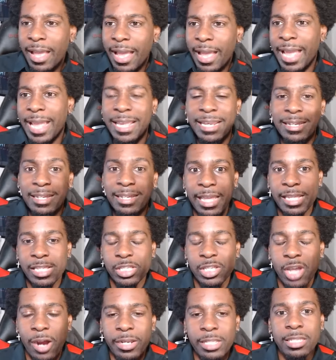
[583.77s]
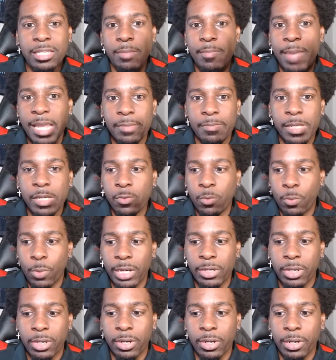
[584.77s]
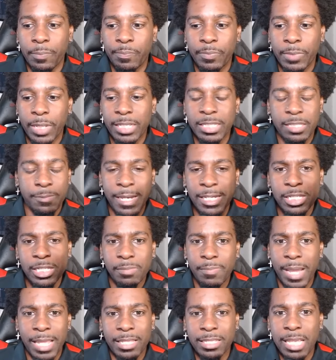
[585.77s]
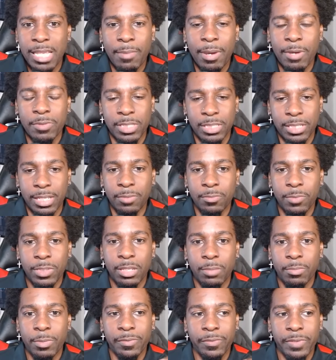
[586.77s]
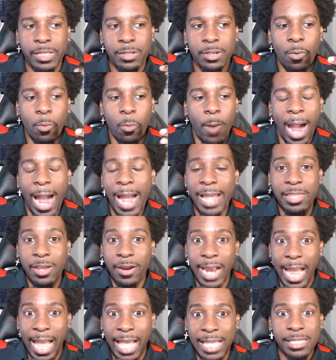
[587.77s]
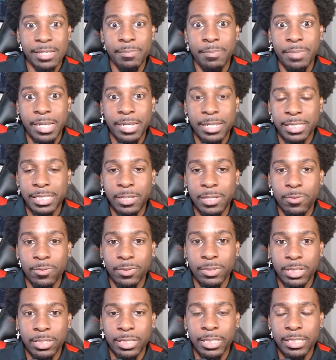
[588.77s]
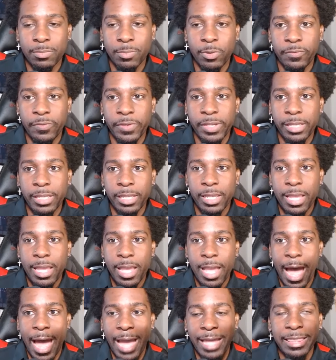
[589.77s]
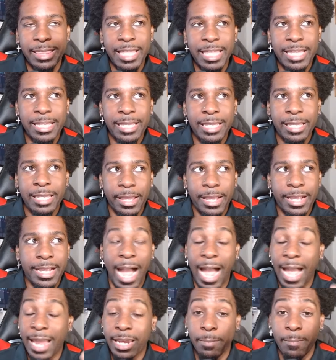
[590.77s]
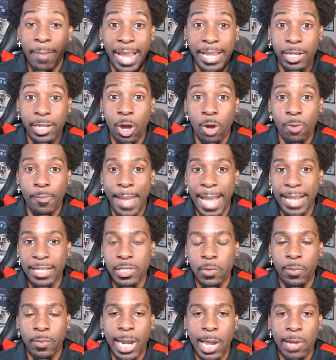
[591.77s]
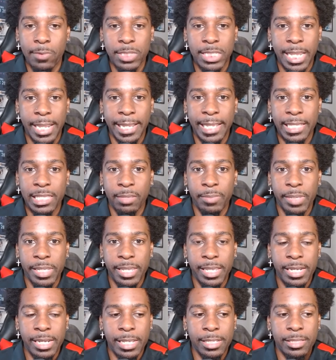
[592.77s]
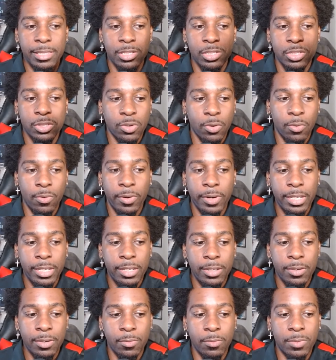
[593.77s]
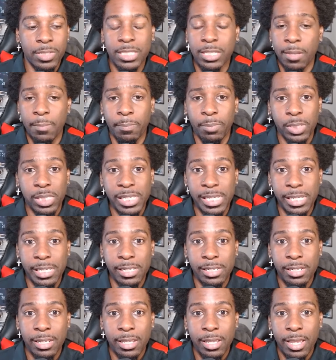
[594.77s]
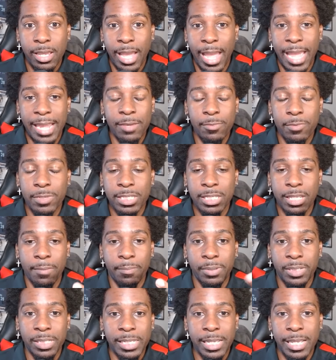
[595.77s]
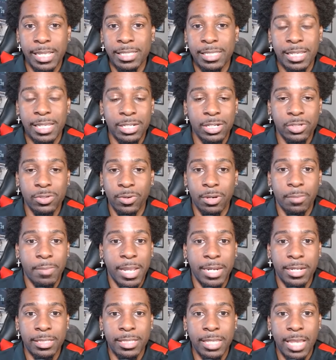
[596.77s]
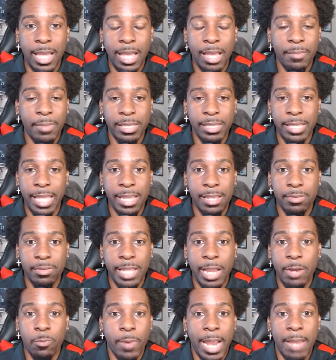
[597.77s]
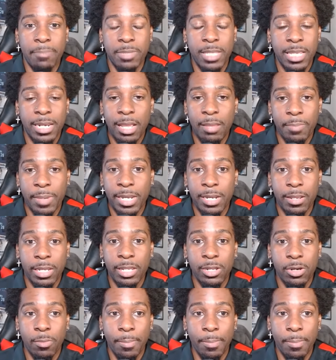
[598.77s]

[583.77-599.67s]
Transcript: And it started to make me wonder, especially by the time I was done with the movie, why there hasn't been a sequel to this movie. I think it kind of might go back to what I was saying at the beginning. The story was complete. and it was complete in such a short amount of time, and they wrapped it up in a little